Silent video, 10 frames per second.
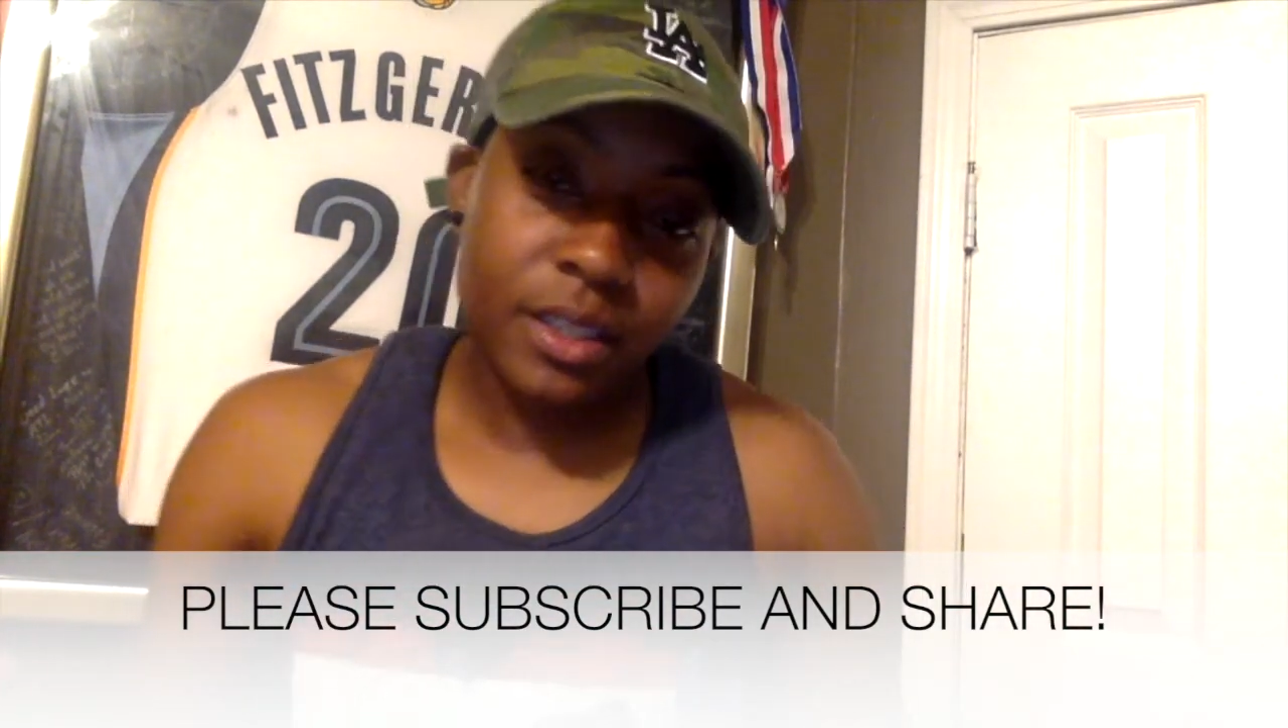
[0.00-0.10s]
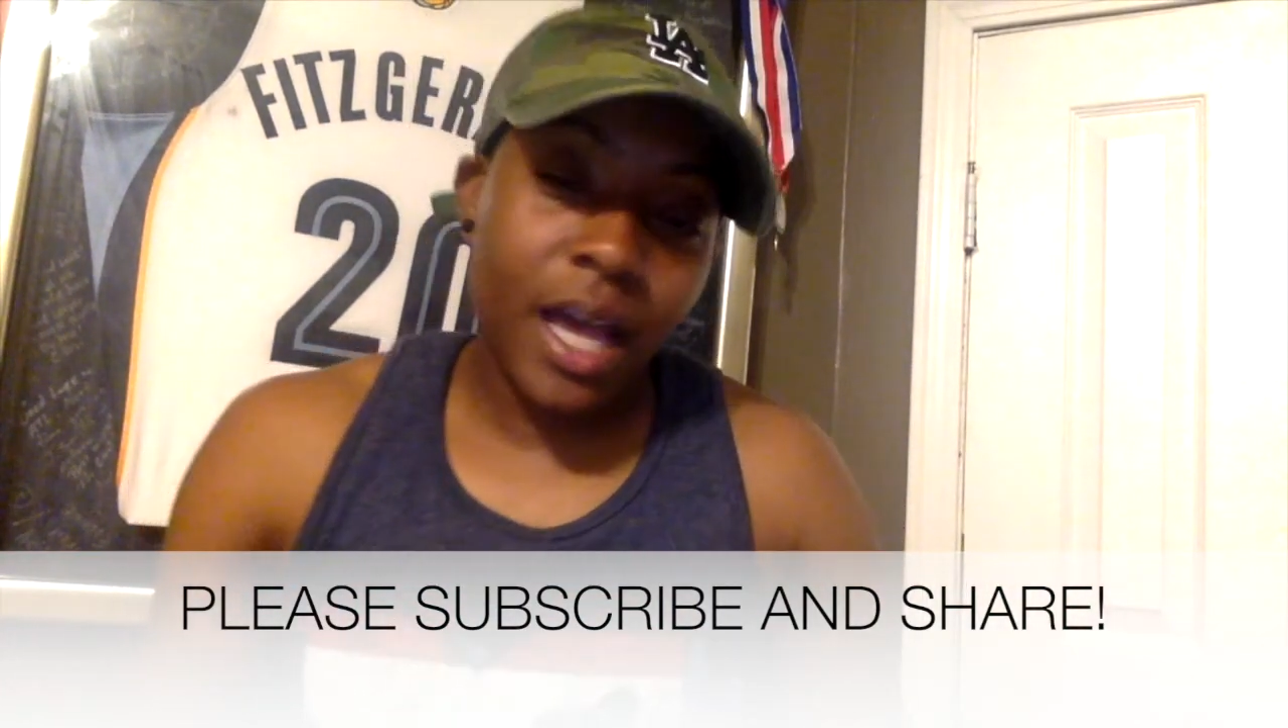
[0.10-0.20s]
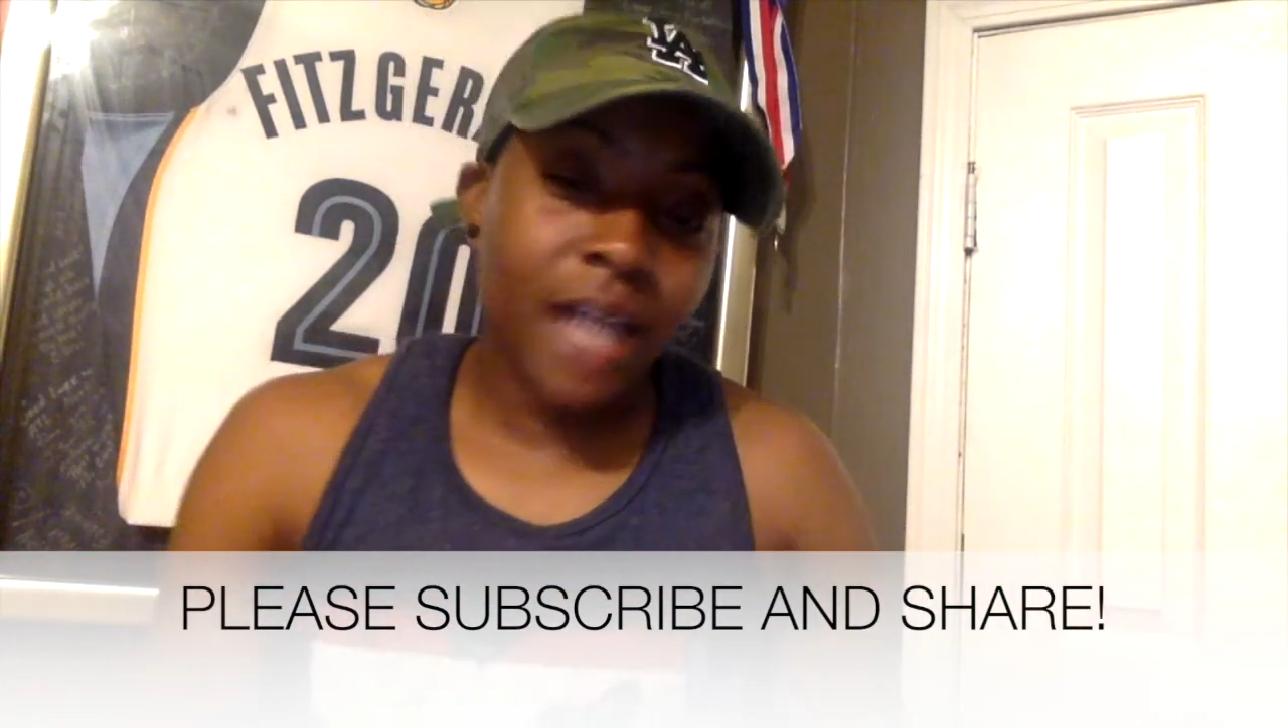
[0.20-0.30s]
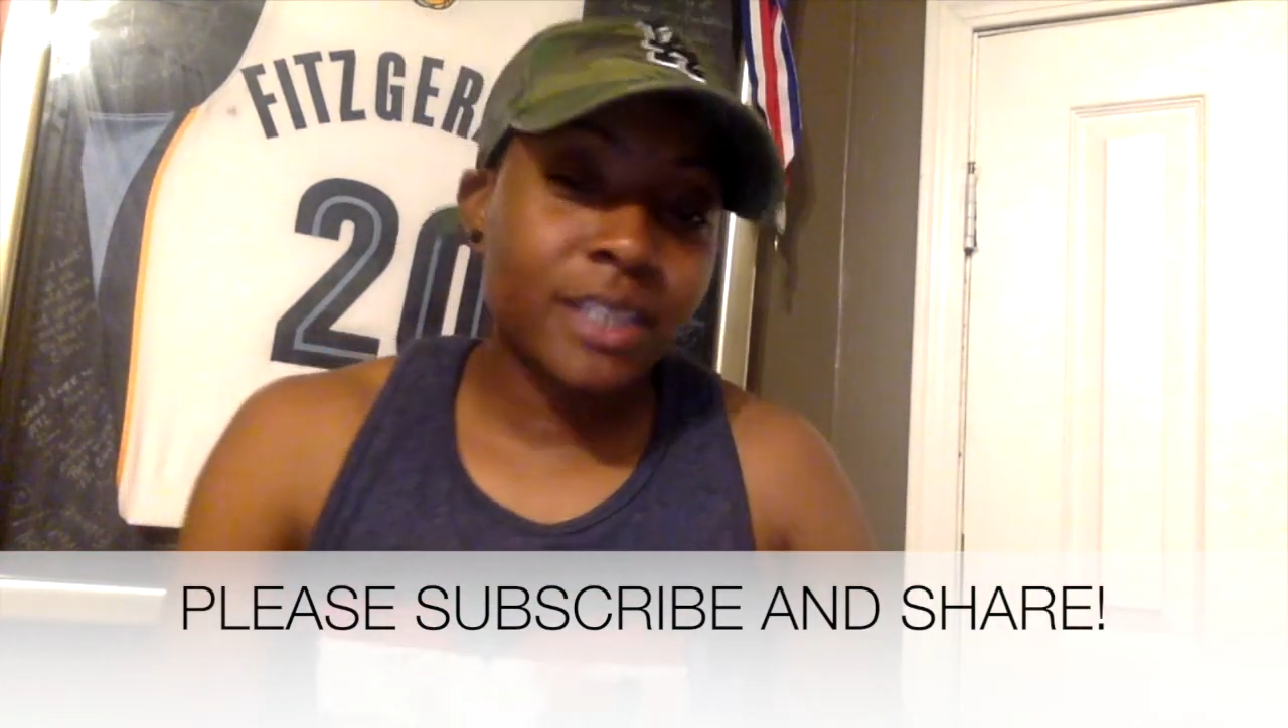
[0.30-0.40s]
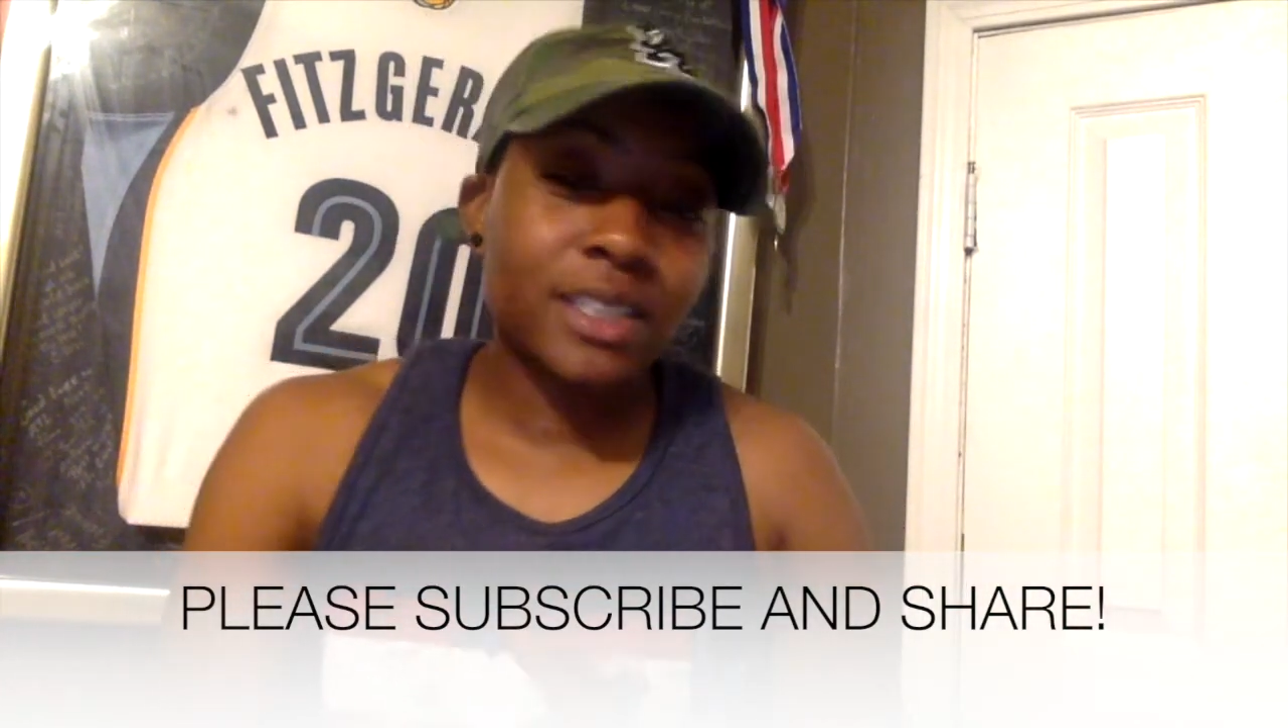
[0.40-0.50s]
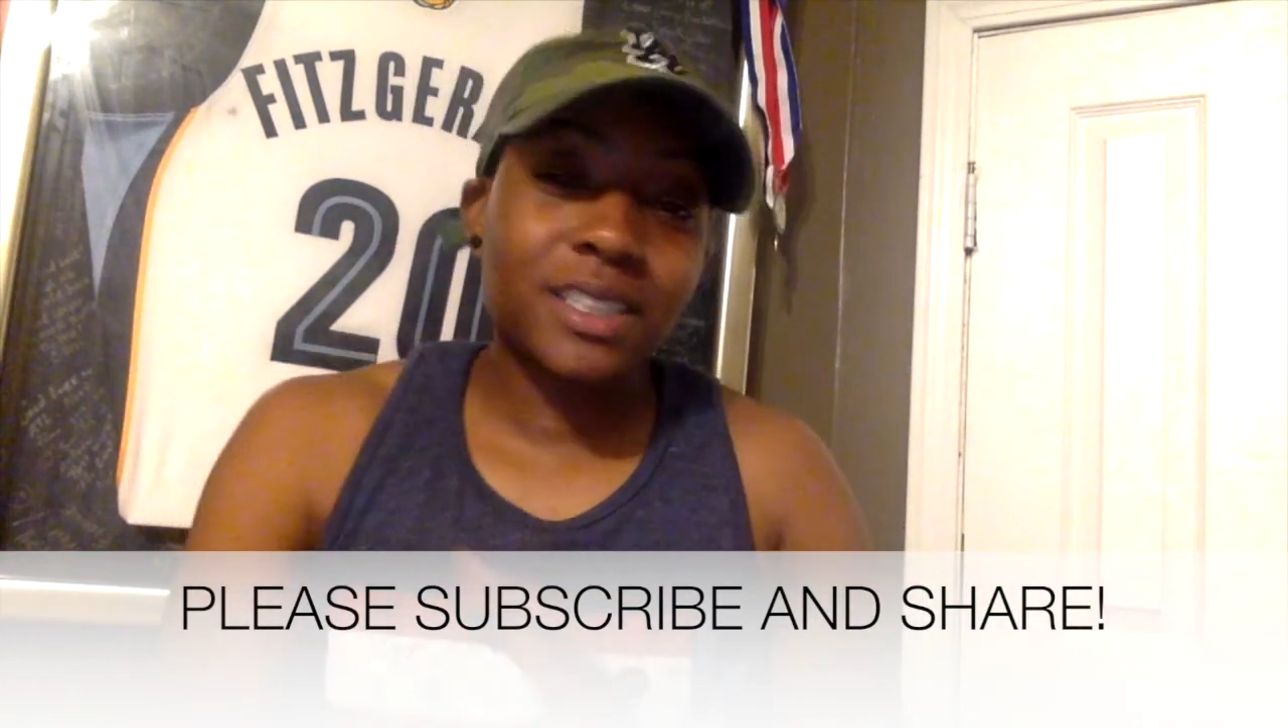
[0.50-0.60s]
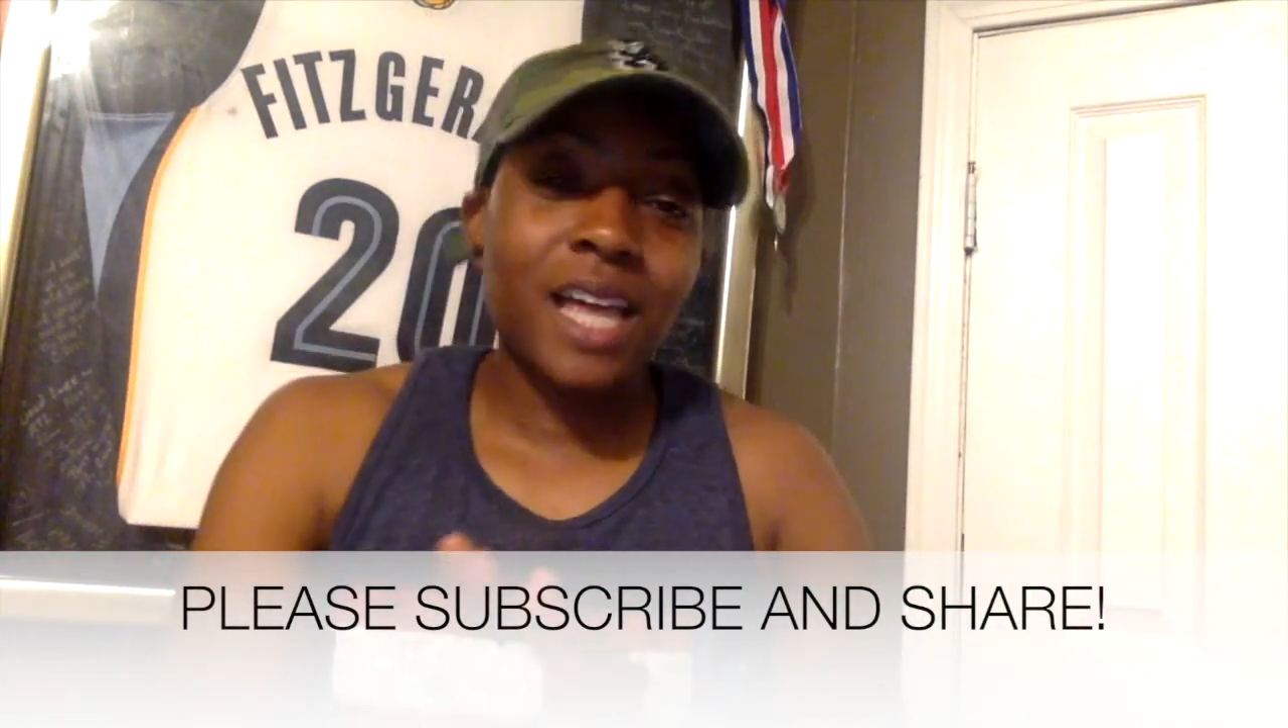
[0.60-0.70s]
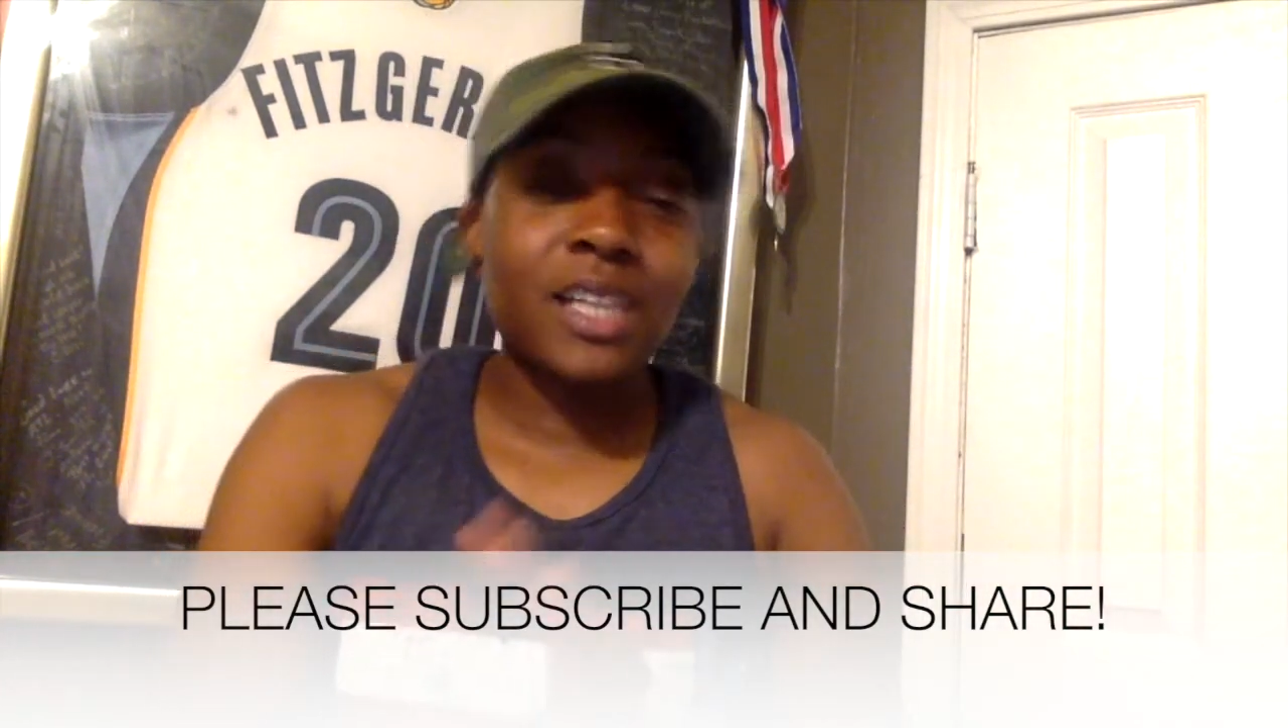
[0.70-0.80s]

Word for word: i just i